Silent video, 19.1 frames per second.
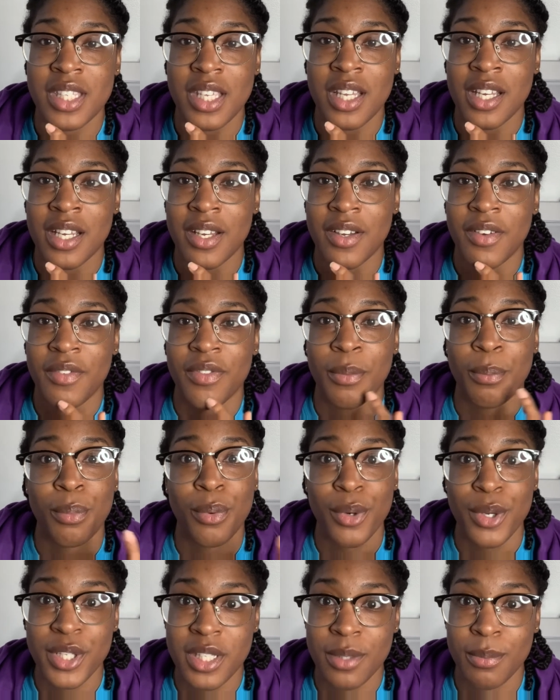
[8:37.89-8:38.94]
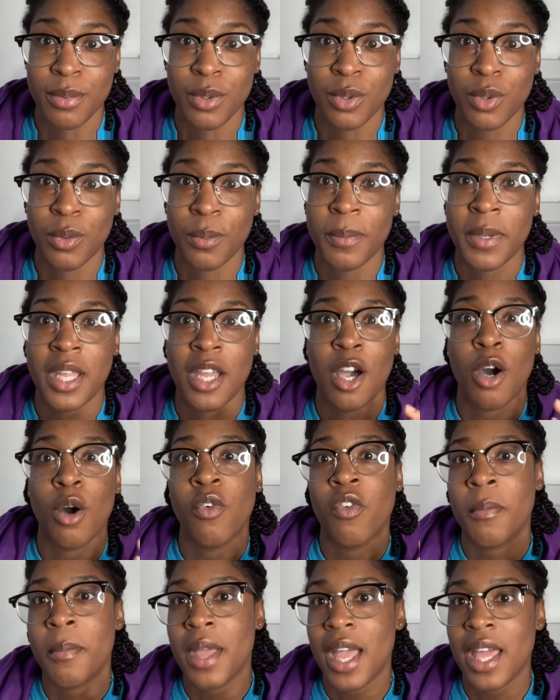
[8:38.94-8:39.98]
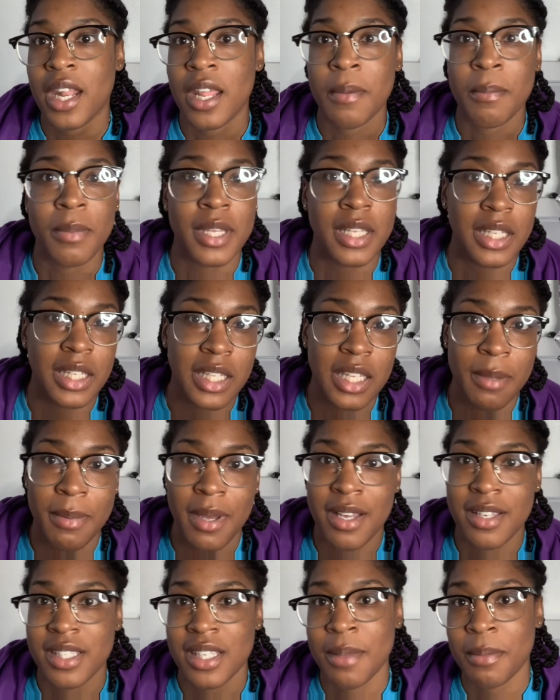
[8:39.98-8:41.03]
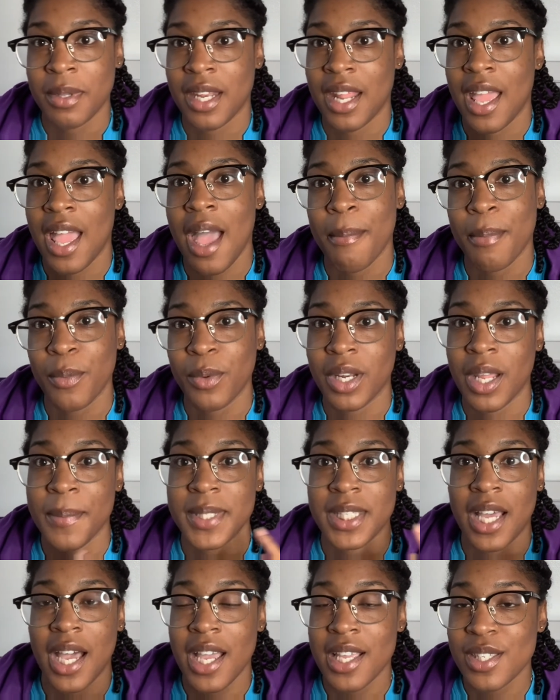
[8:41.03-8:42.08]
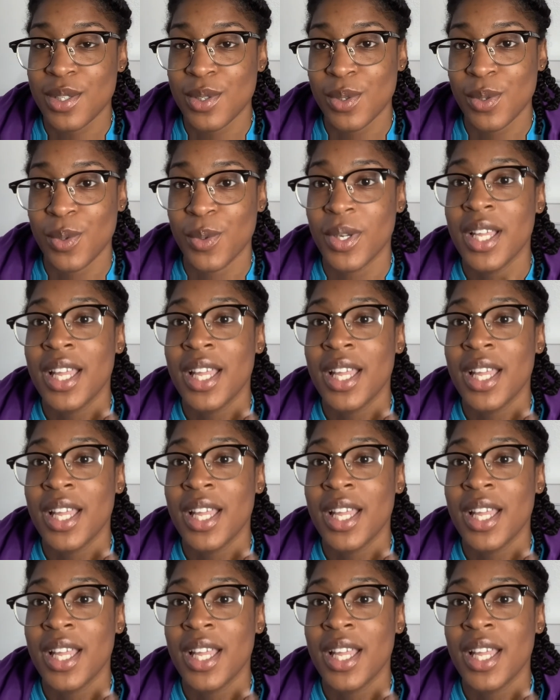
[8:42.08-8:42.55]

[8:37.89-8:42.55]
of the principal being over mad at Billy about something that happened when they was in high school.